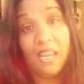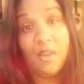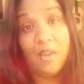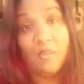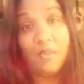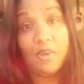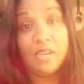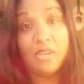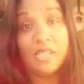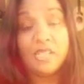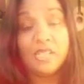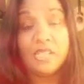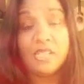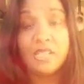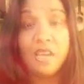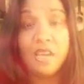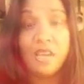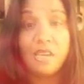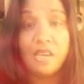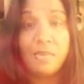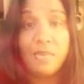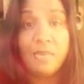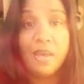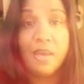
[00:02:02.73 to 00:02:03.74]
I wanted to
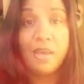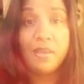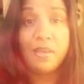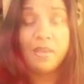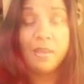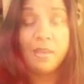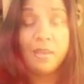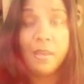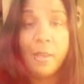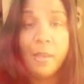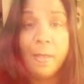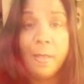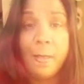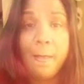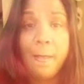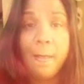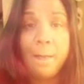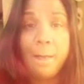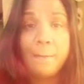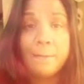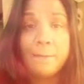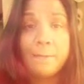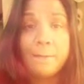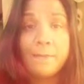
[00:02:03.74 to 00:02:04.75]
talk about
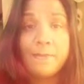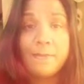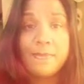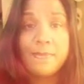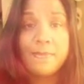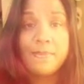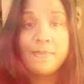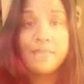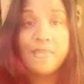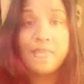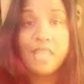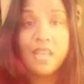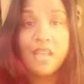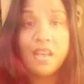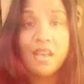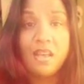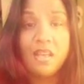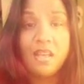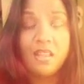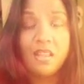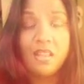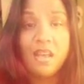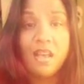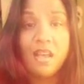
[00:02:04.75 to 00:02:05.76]

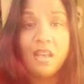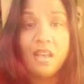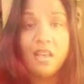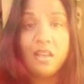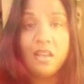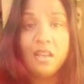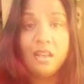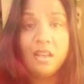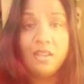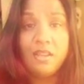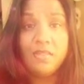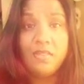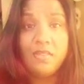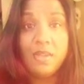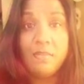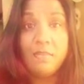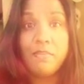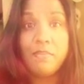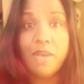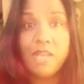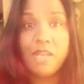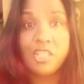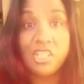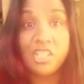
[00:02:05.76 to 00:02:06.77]
law of
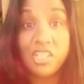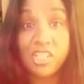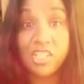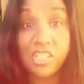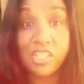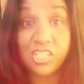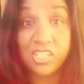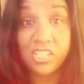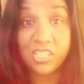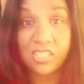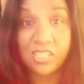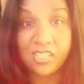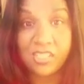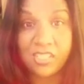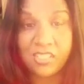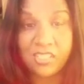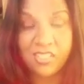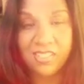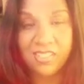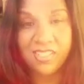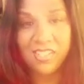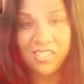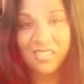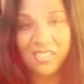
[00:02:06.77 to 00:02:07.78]
imagination.
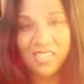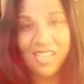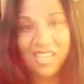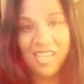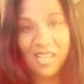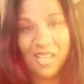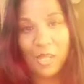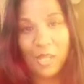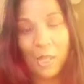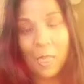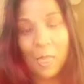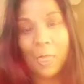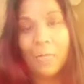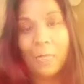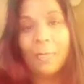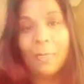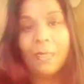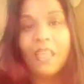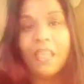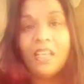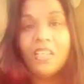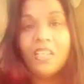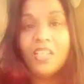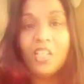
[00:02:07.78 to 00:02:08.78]
Okay,
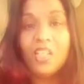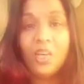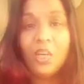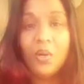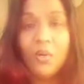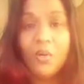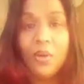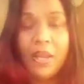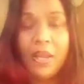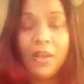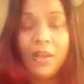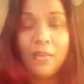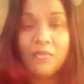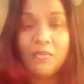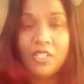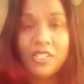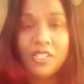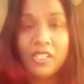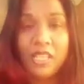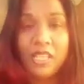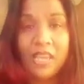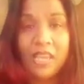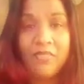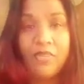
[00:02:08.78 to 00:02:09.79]
so
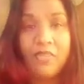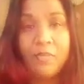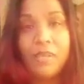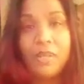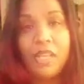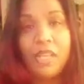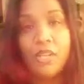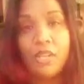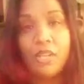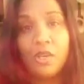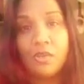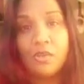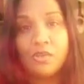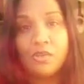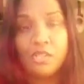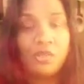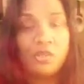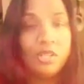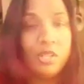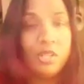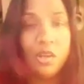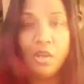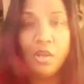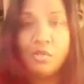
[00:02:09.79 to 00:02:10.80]
everybody knows, you
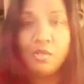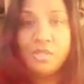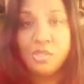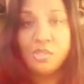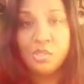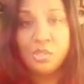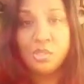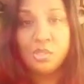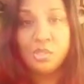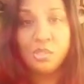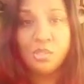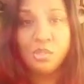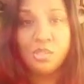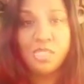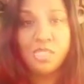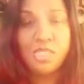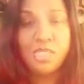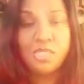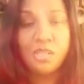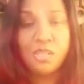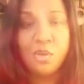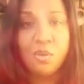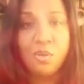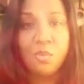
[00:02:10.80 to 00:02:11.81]
can always Google
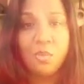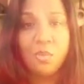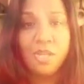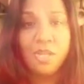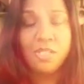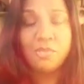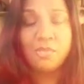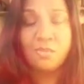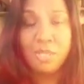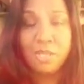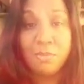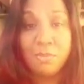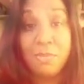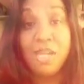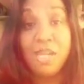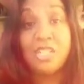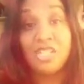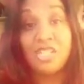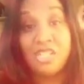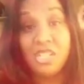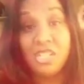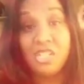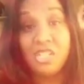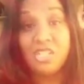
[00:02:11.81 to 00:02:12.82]
and know what
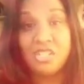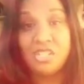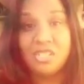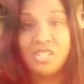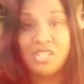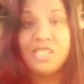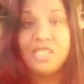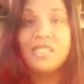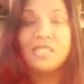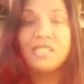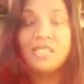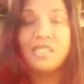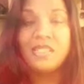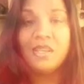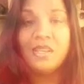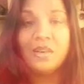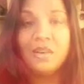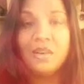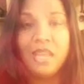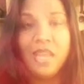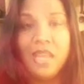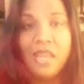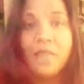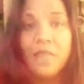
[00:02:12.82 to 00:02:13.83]
imagination is,
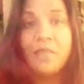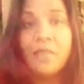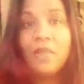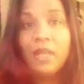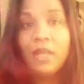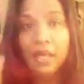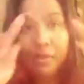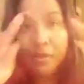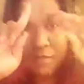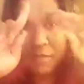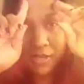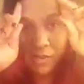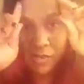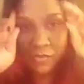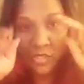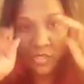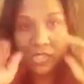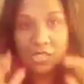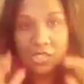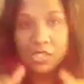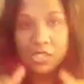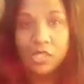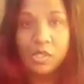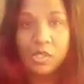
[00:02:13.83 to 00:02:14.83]
okay? But I'm
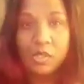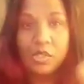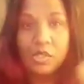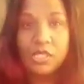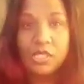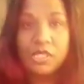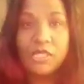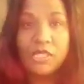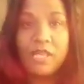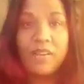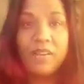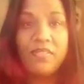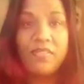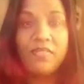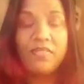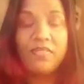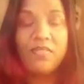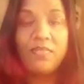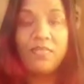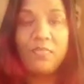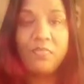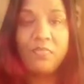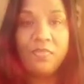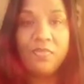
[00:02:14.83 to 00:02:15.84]
just going to go a step
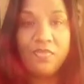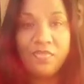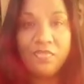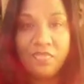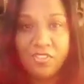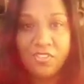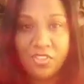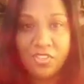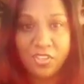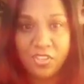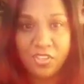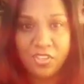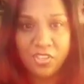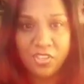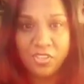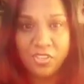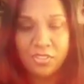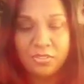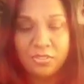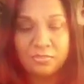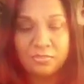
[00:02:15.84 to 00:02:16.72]
further